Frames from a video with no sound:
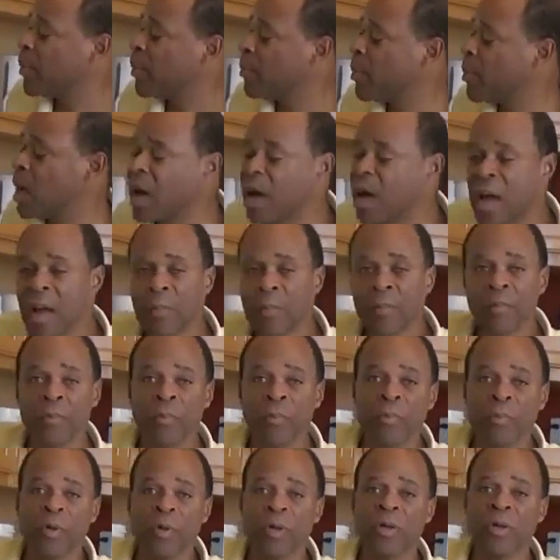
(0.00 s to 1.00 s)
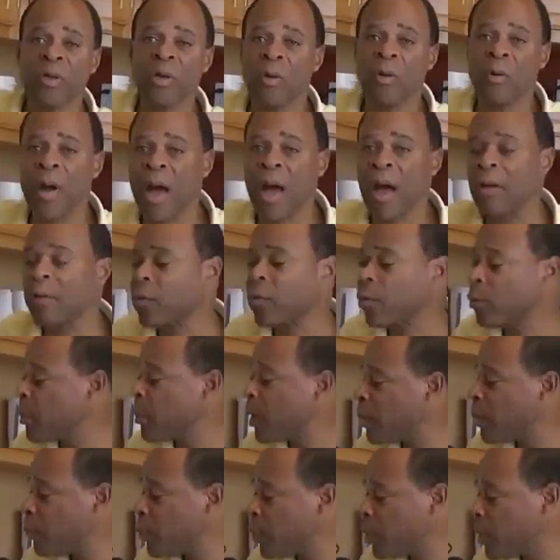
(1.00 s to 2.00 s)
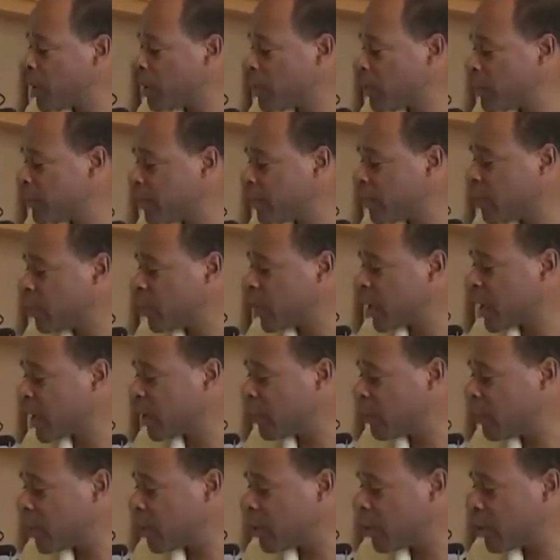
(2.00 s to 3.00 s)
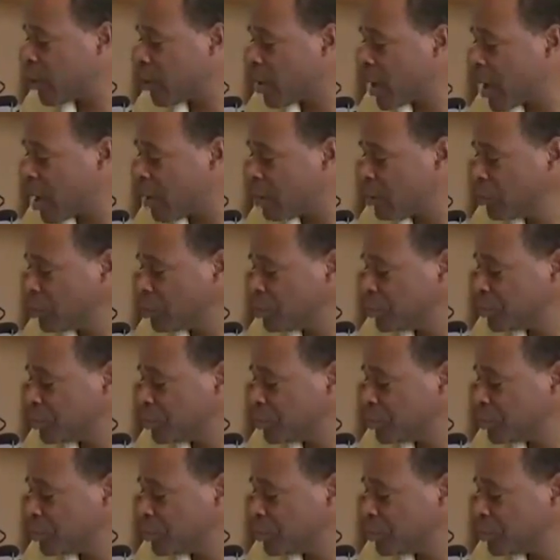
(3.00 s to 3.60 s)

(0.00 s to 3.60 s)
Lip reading: mom would go out, or my brother, somebody would go out